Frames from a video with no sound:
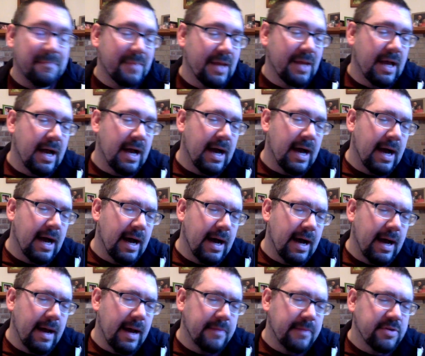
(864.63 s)

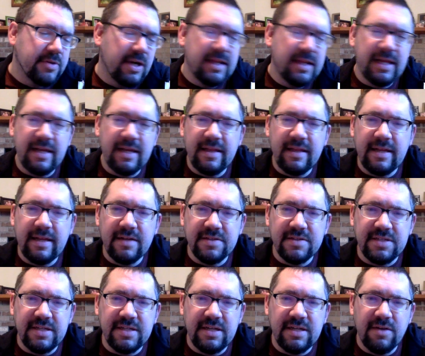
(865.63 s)
I'm trying to think of anything else you
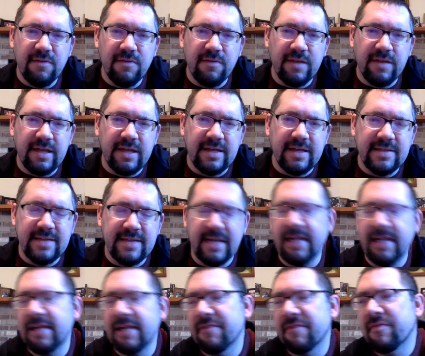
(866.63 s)
need to know for the
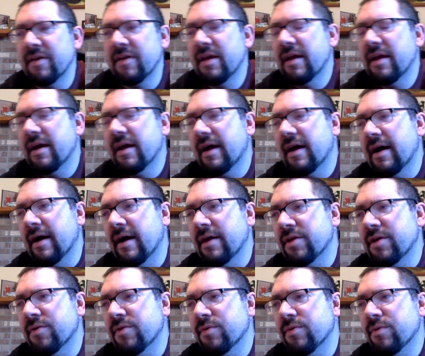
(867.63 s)
executive.
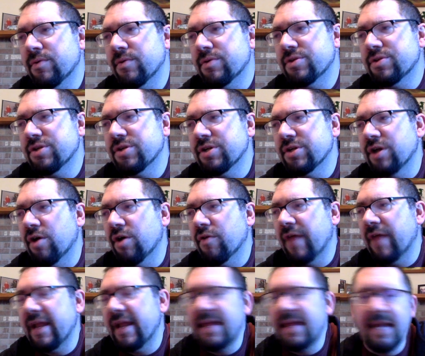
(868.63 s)
You should know
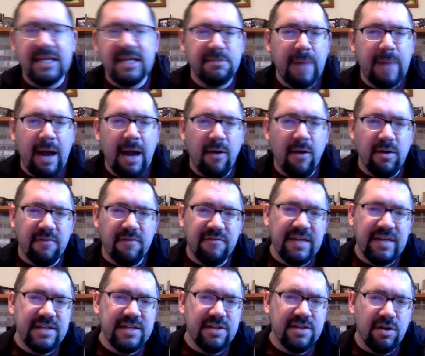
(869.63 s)
that he has power to
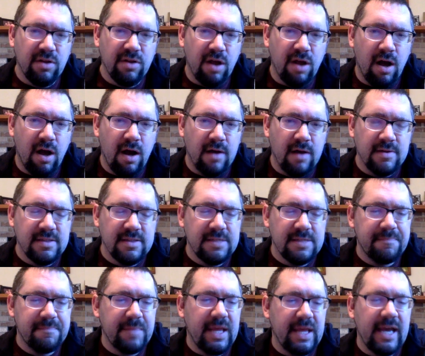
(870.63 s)
veto laws.
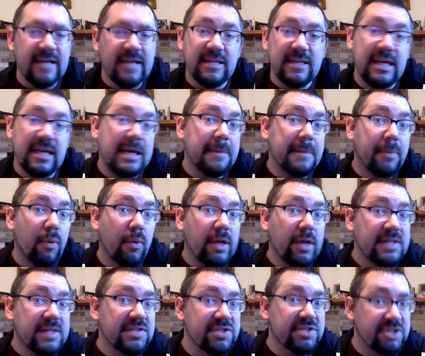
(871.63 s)
He appoints
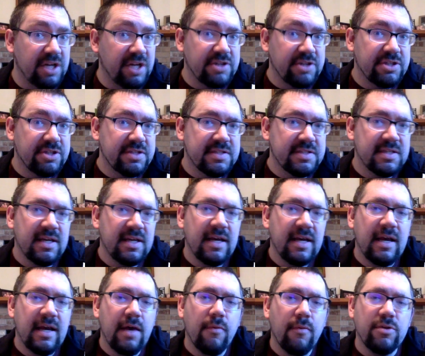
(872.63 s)
judges,
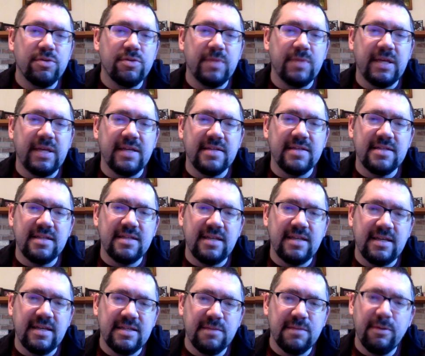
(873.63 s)
which means the
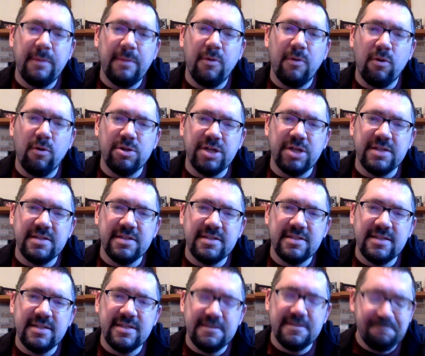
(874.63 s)
Supreme Court
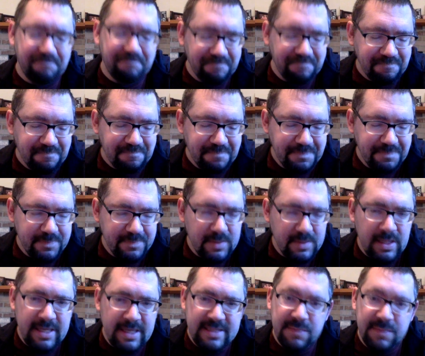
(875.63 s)
justices
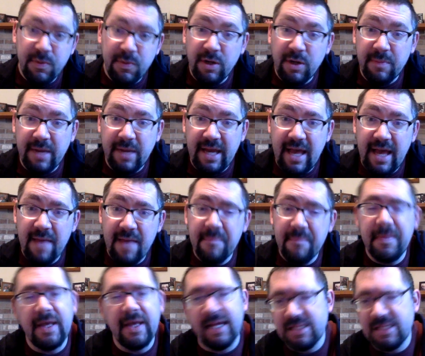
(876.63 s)
gets appointed by him.
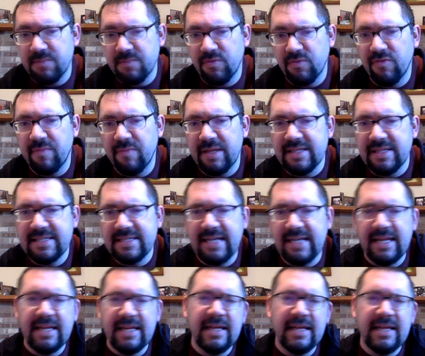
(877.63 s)
It gets approved by the Senate.